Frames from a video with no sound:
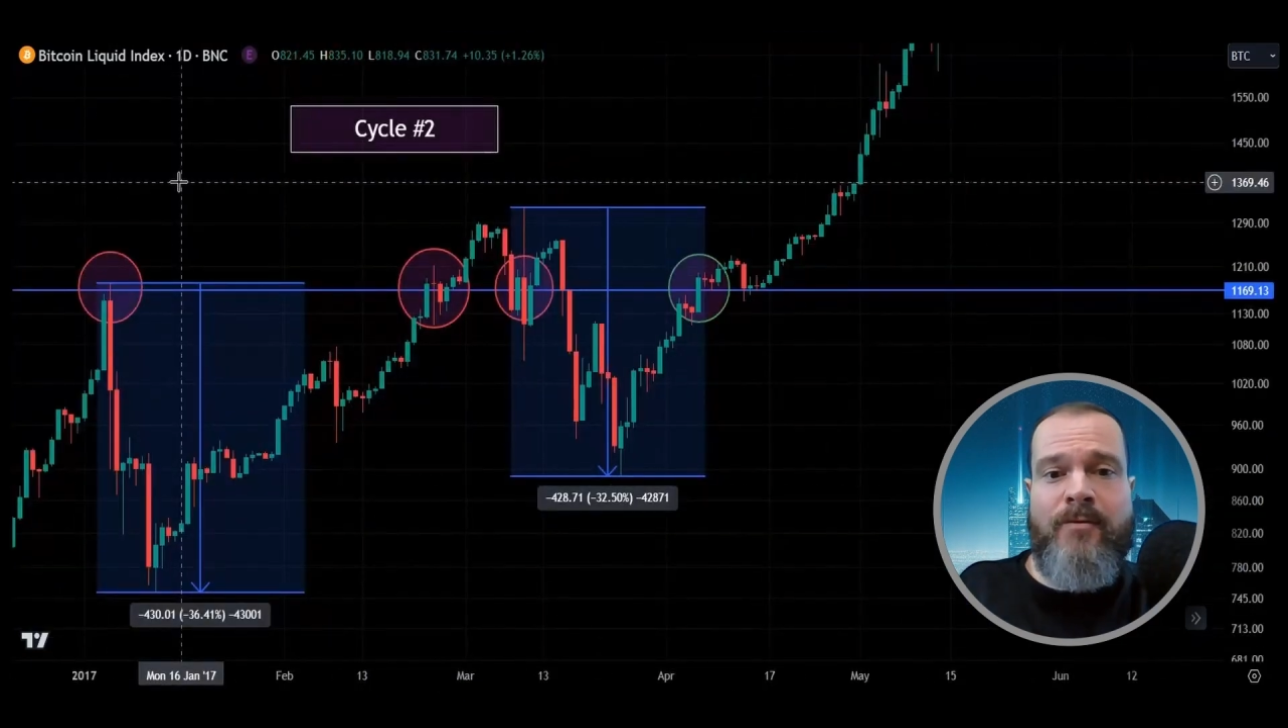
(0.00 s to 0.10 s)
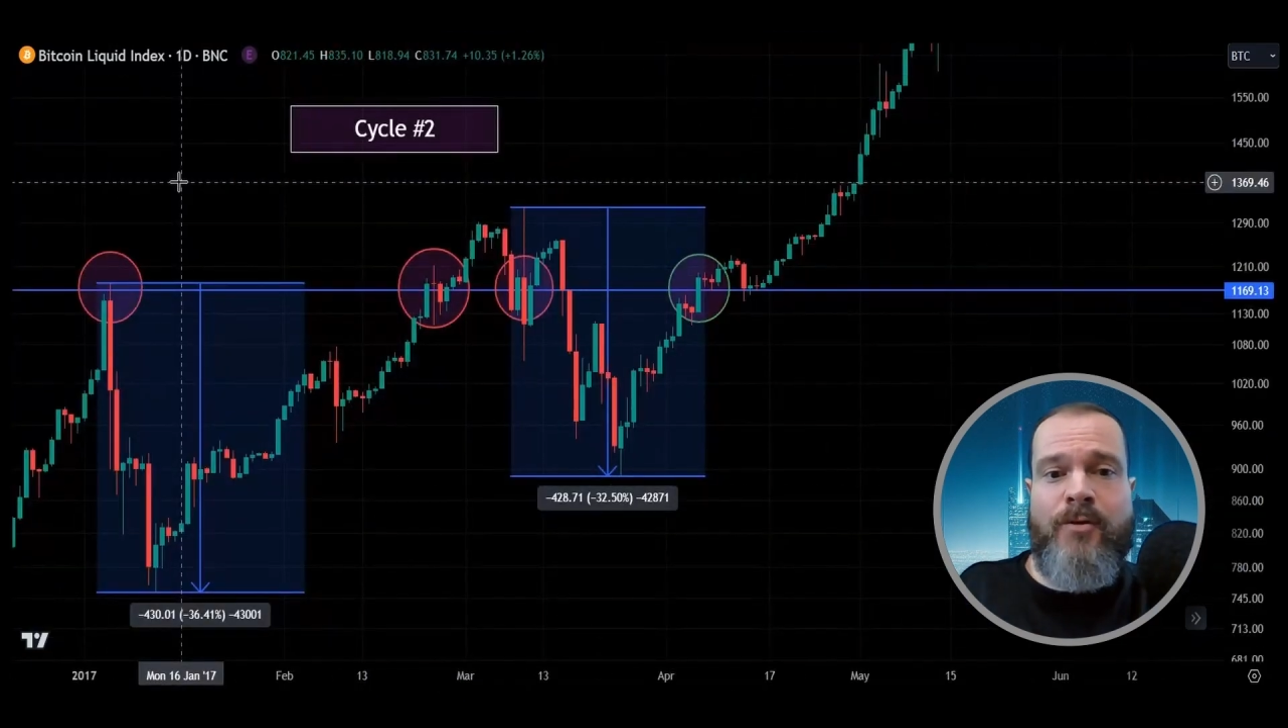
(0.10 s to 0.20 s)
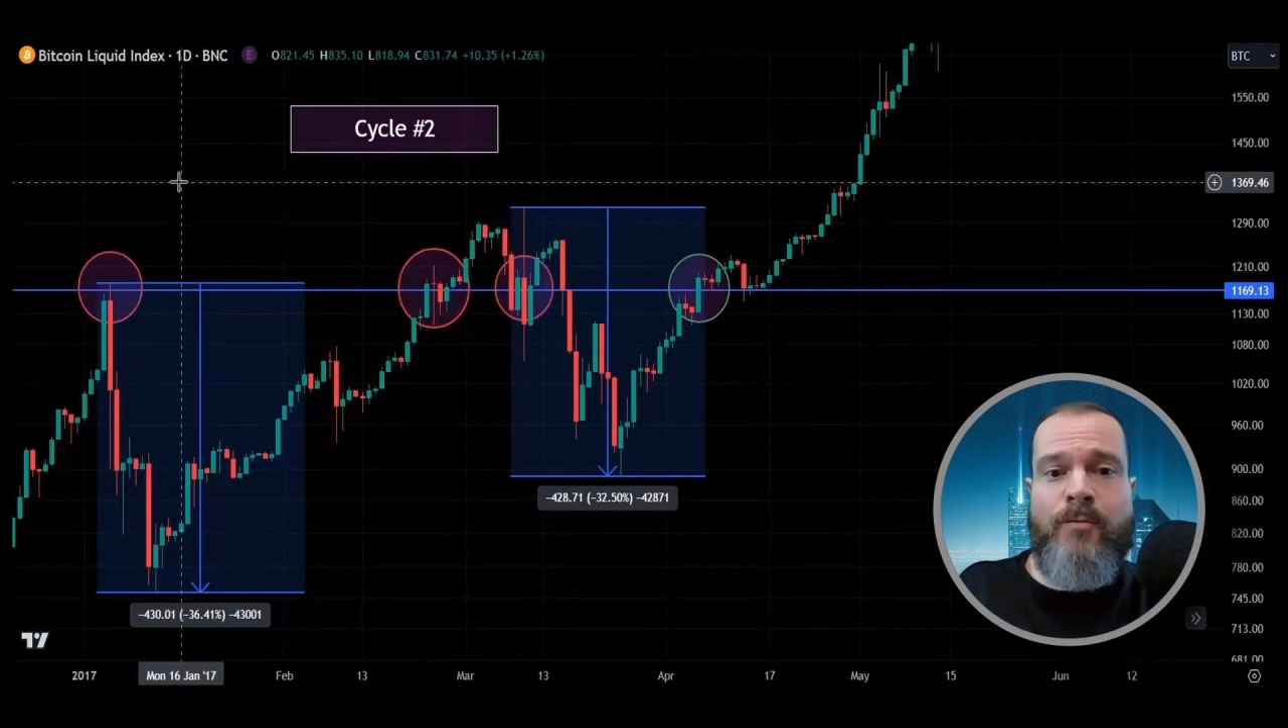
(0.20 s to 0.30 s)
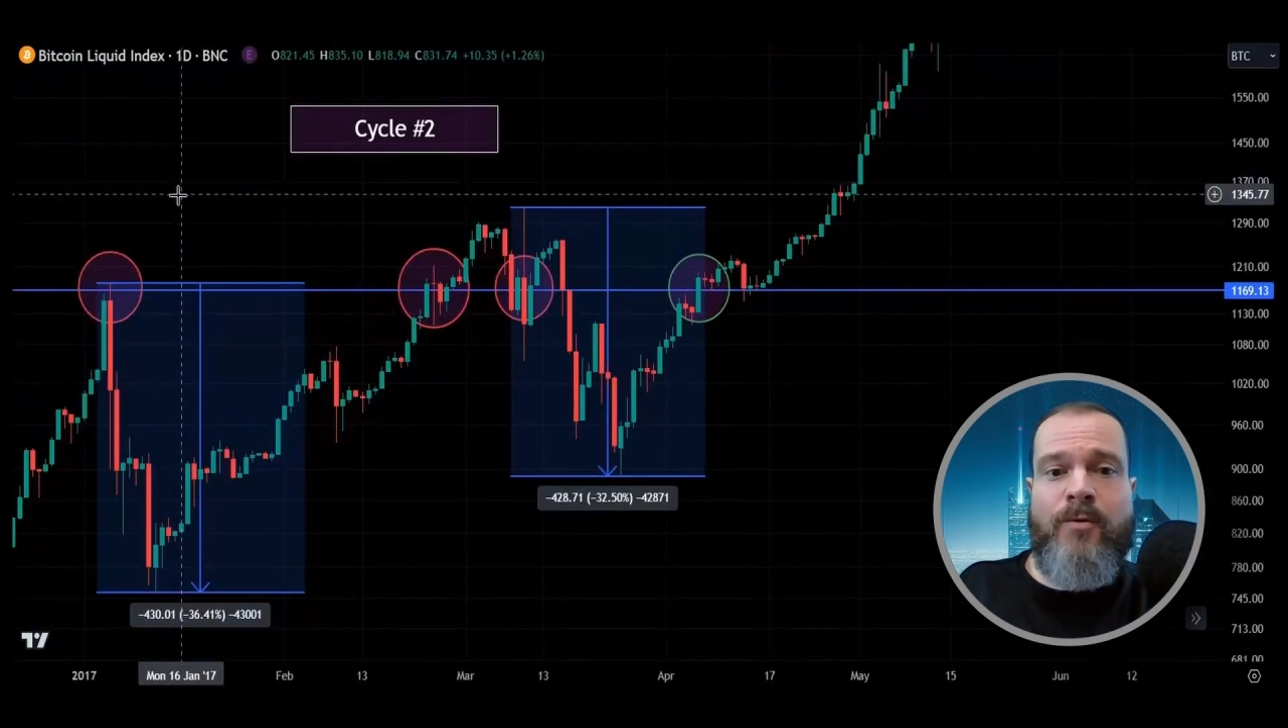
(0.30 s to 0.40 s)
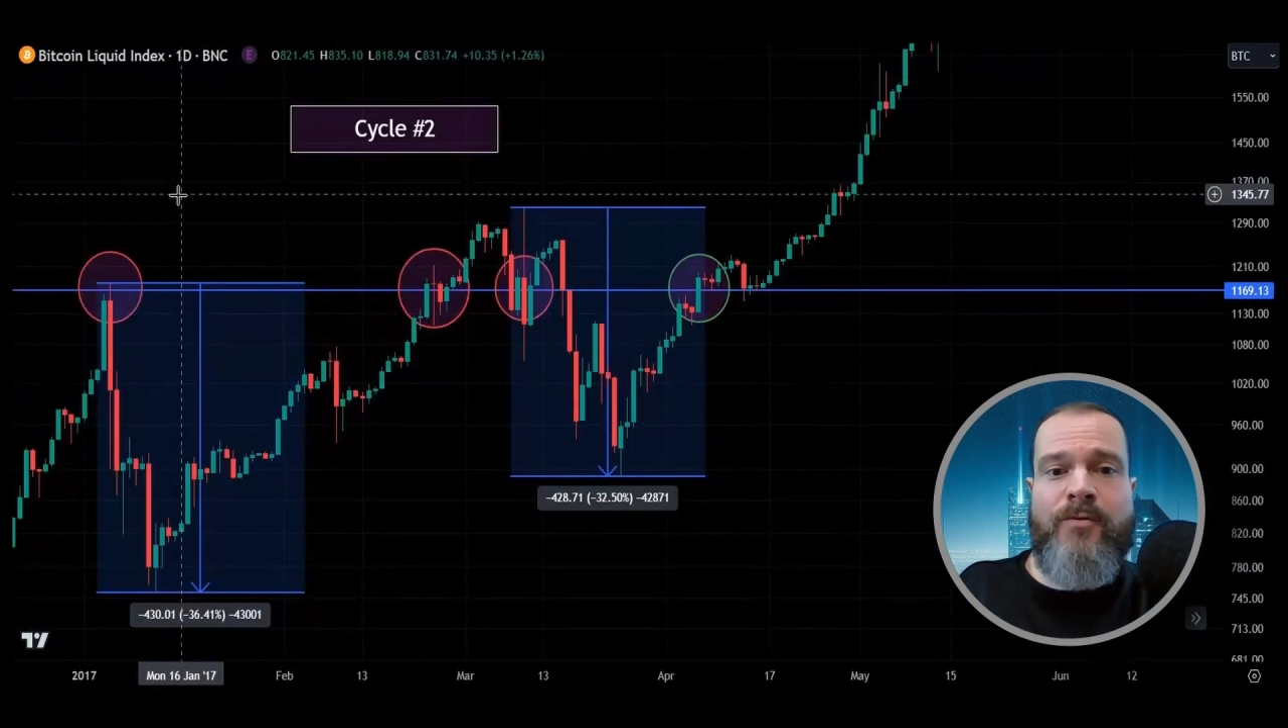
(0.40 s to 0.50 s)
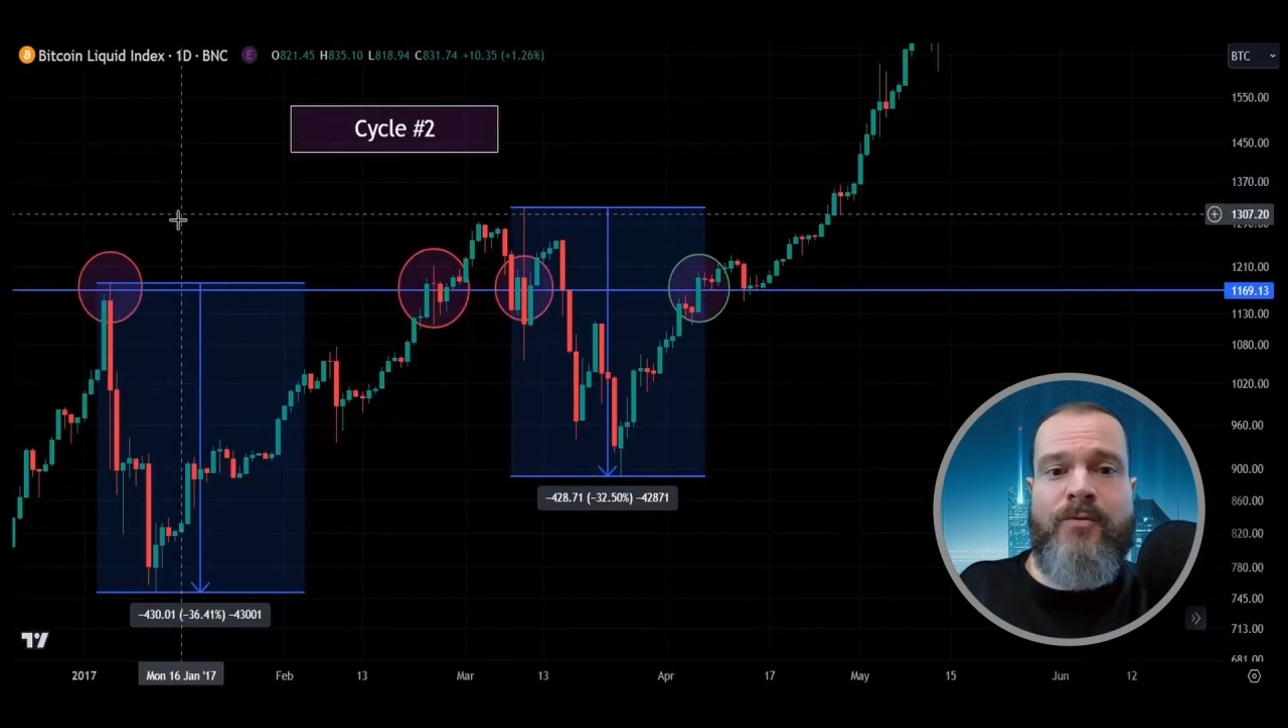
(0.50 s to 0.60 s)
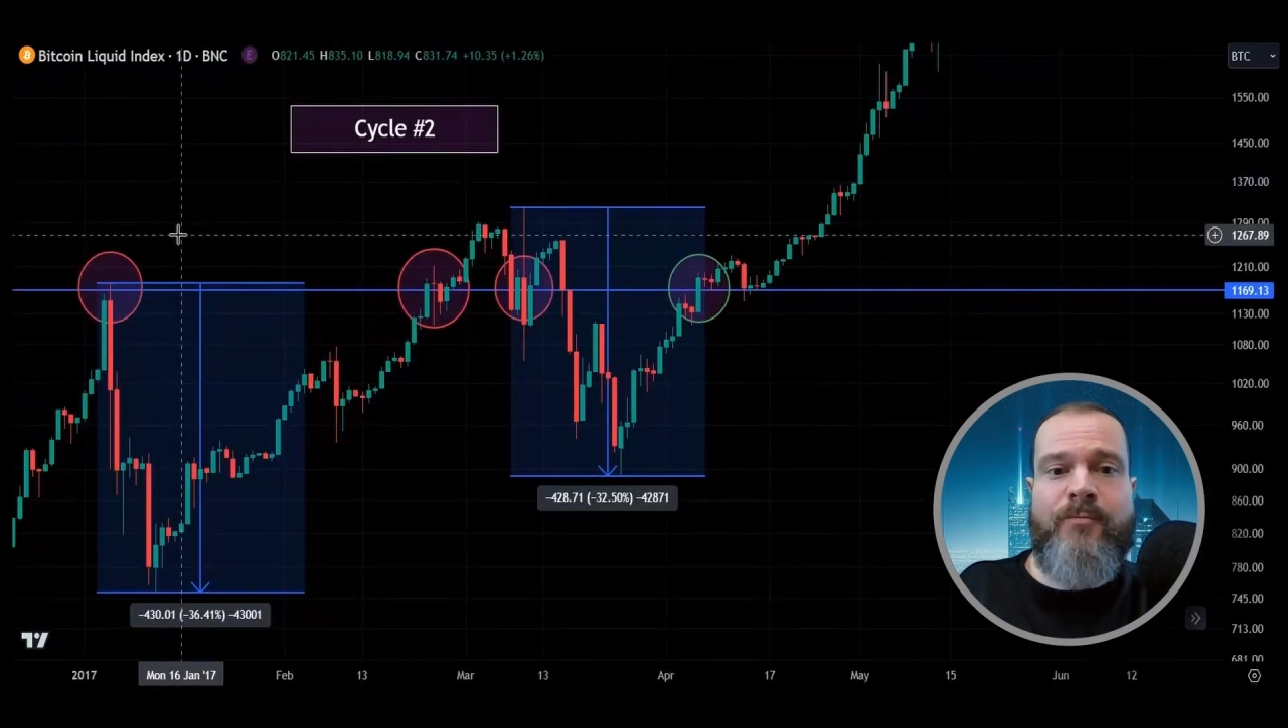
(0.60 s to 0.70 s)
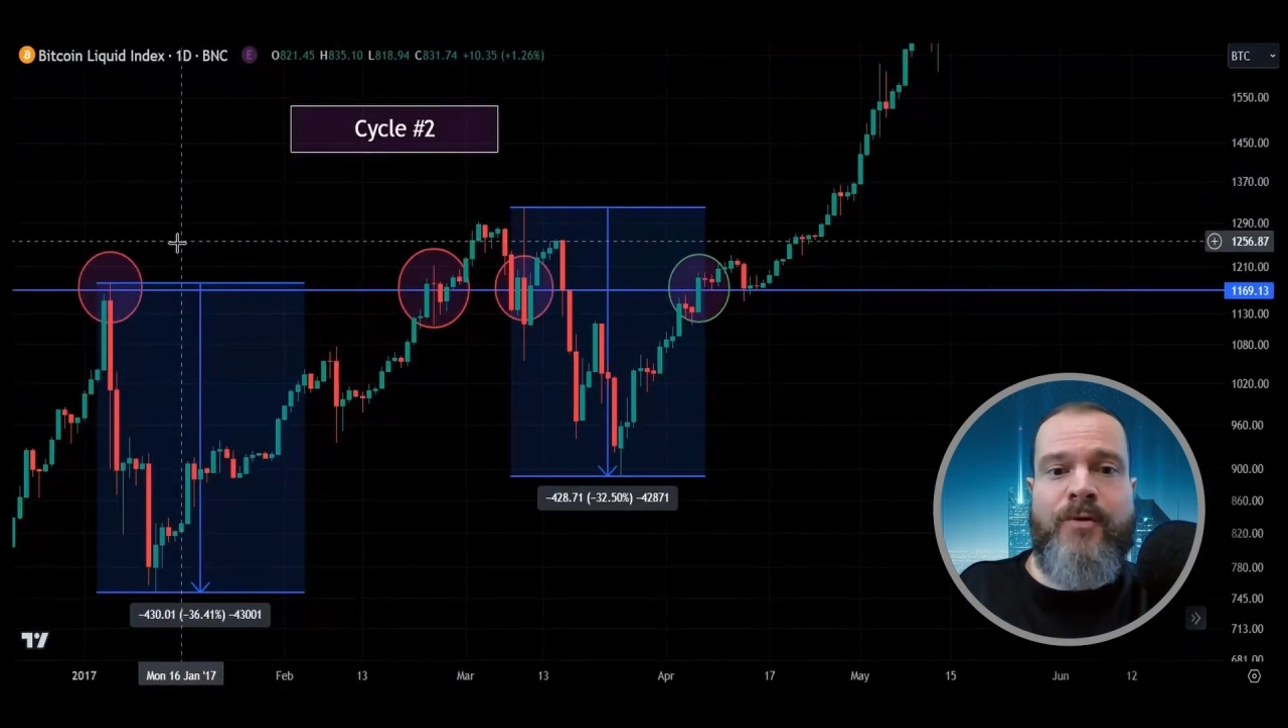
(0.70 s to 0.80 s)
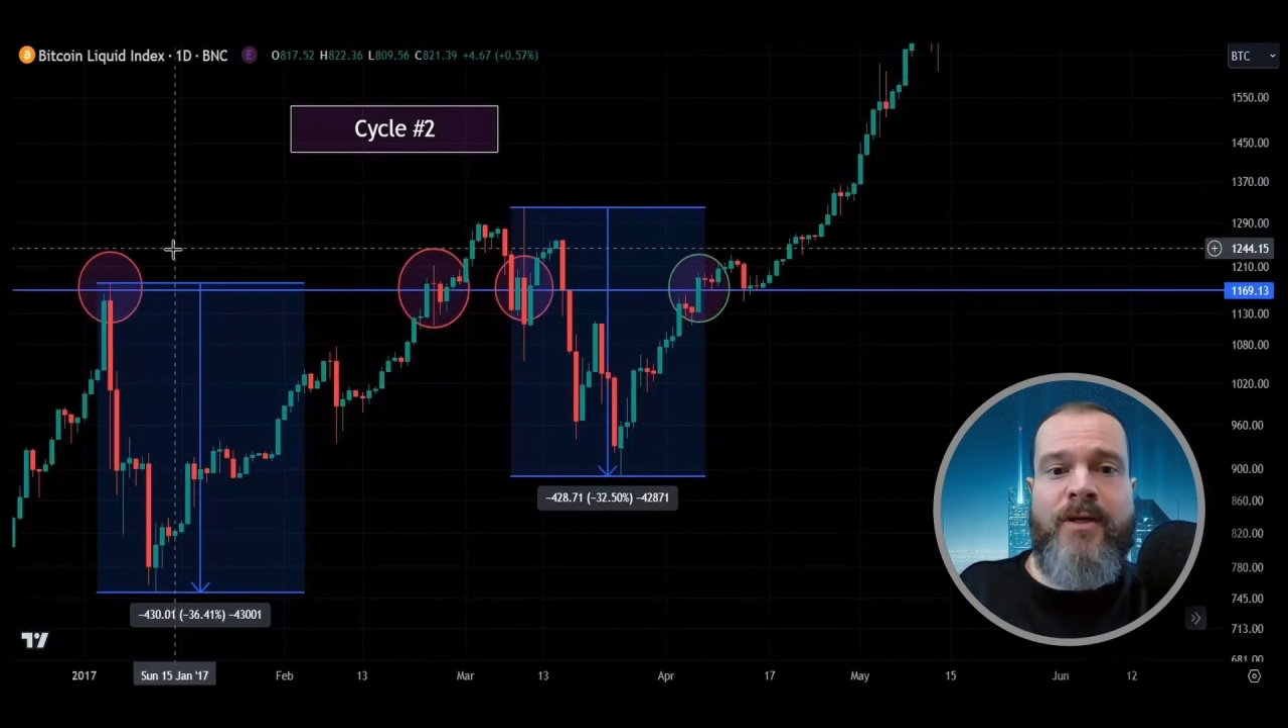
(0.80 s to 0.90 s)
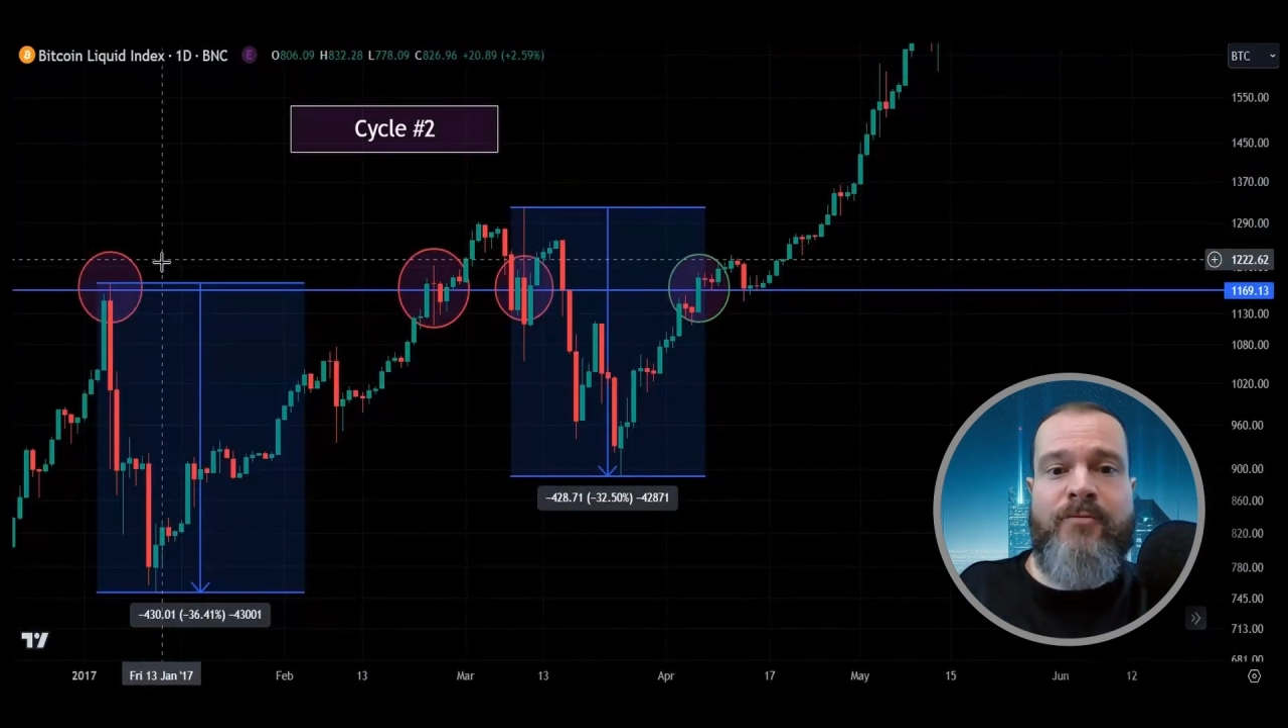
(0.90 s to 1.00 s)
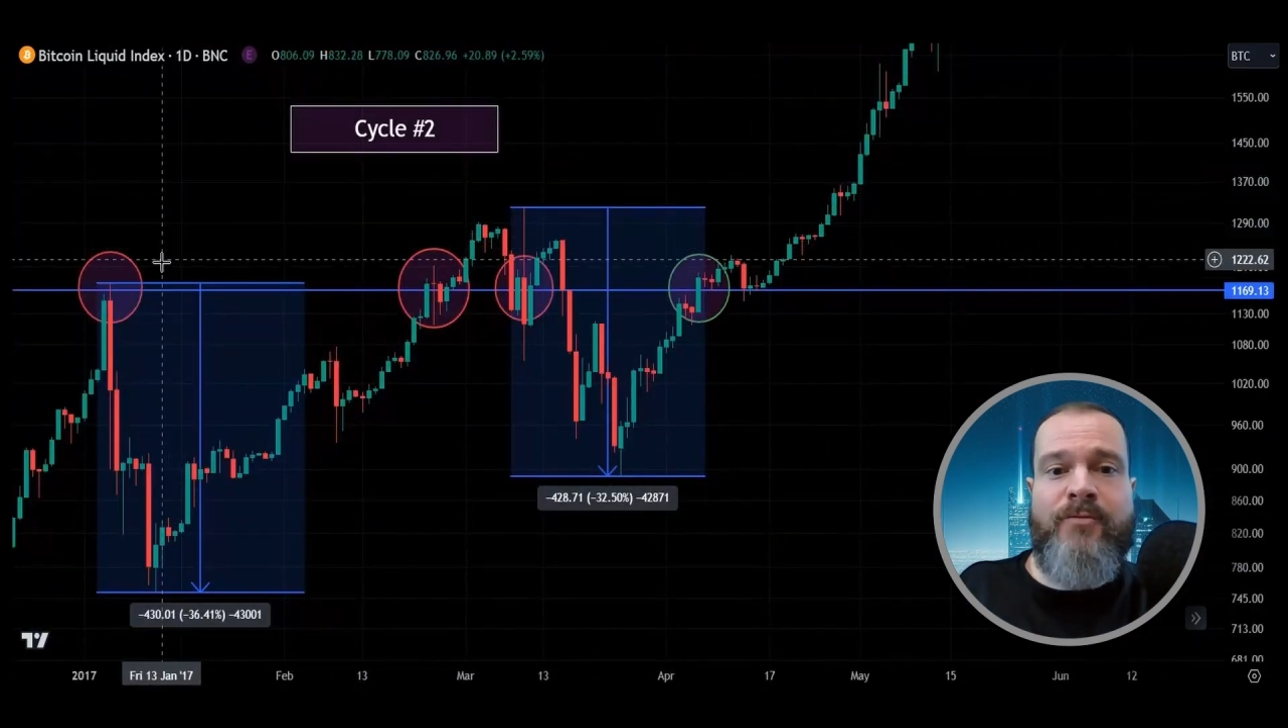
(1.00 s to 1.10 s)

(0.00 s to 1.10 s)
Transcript: there were three